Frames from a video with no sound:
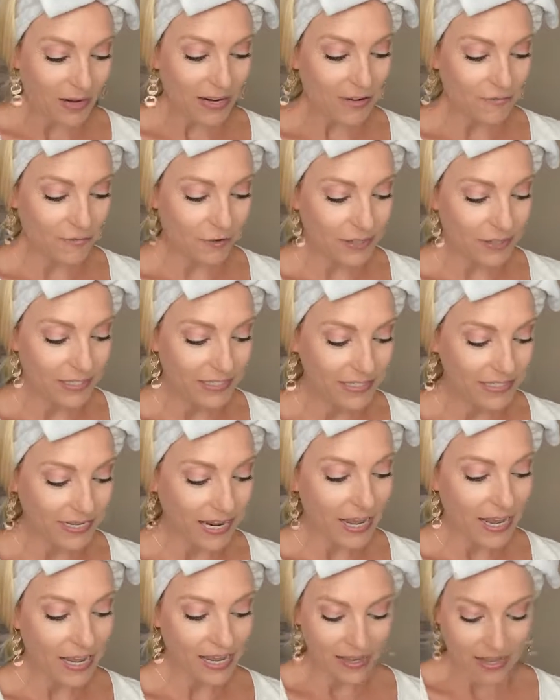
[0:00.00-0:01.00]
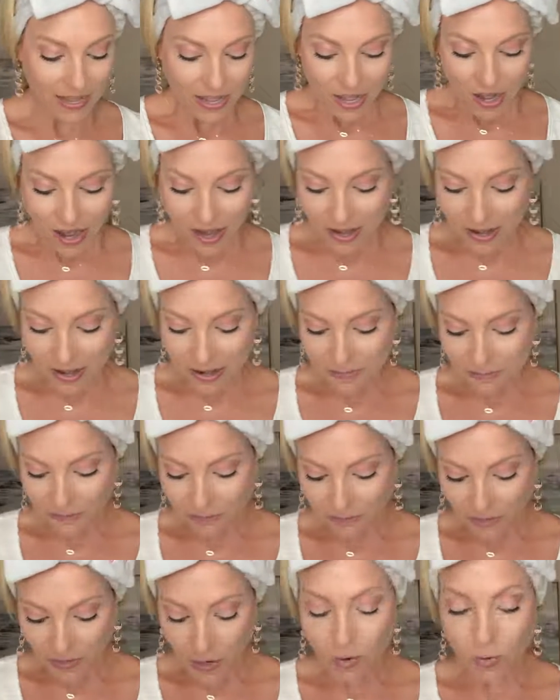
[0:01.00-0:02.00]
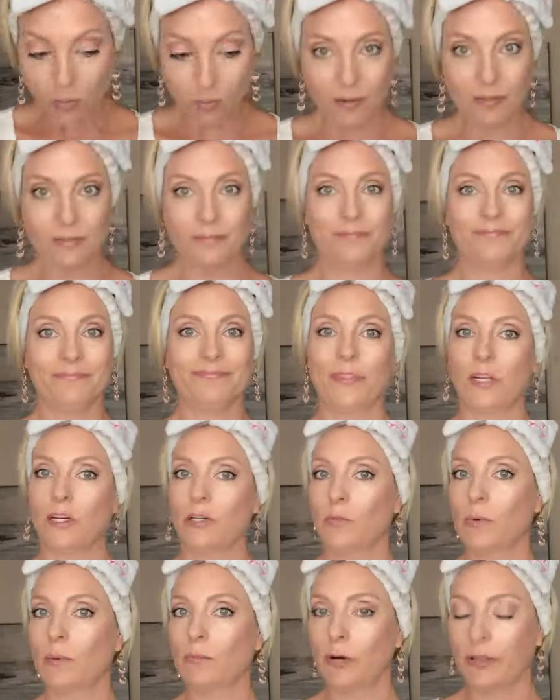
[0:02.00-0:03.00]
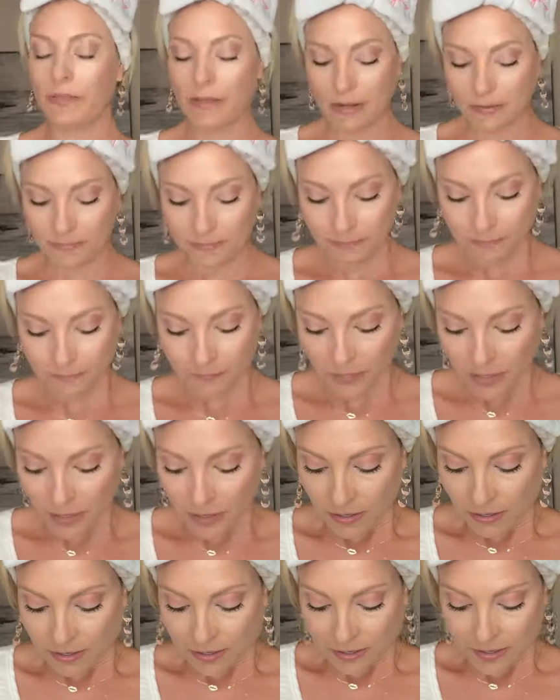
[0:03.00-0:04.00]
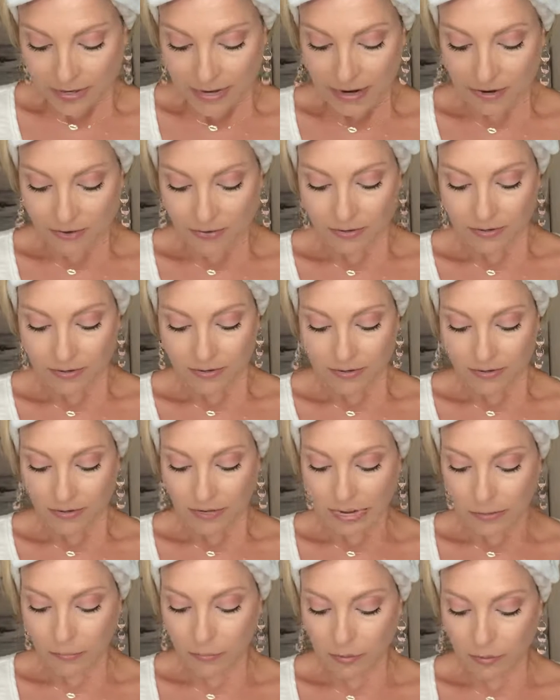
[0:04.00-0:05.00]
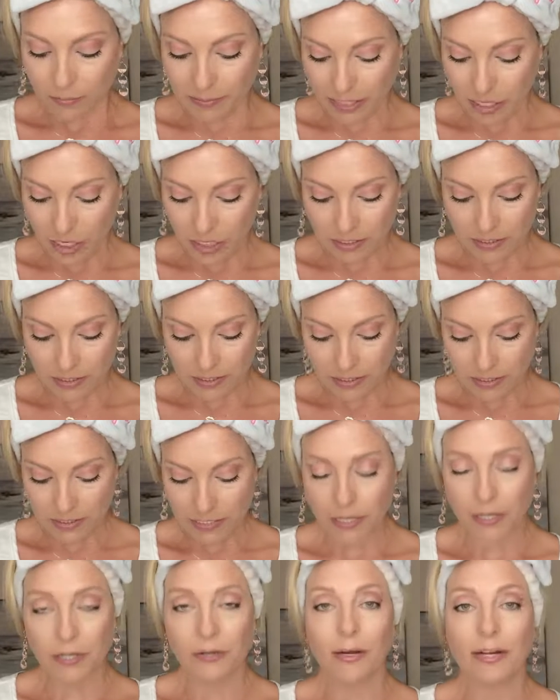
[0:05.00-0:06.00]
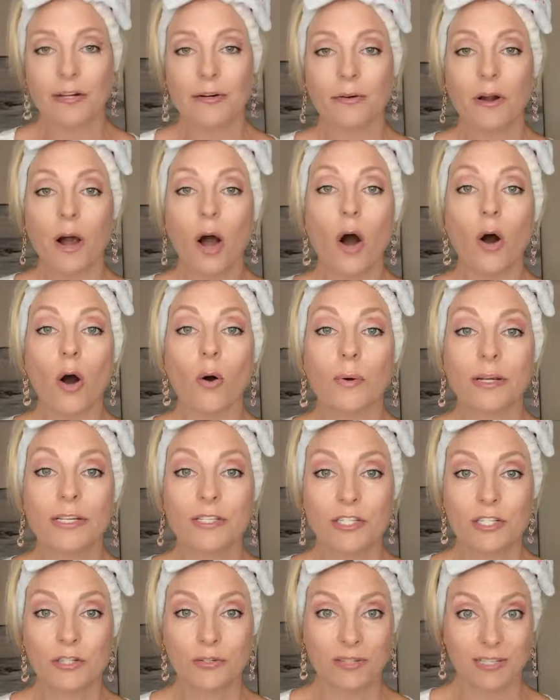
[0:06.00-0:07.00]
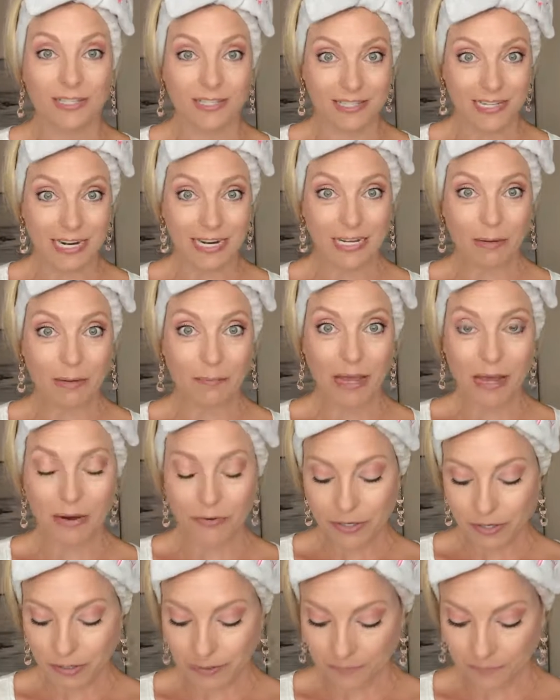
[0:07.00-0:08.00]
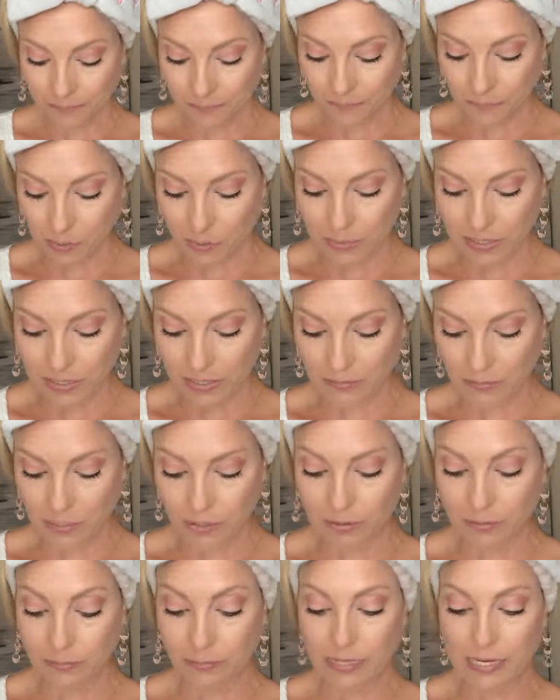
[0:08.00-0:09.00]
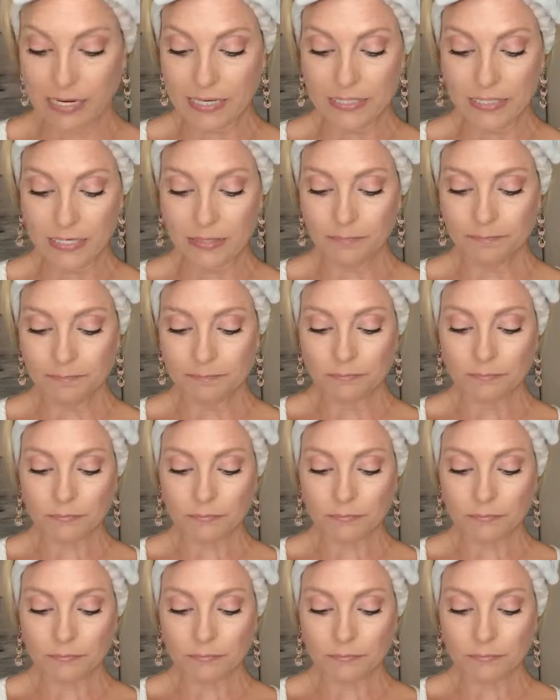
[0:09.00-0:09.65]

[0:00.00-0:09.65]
ready for the day. Um, oh, there's one more thing. Now, I will be honest and tell you, I don't always do this setting powder, but when I'm do, I'm glad I did.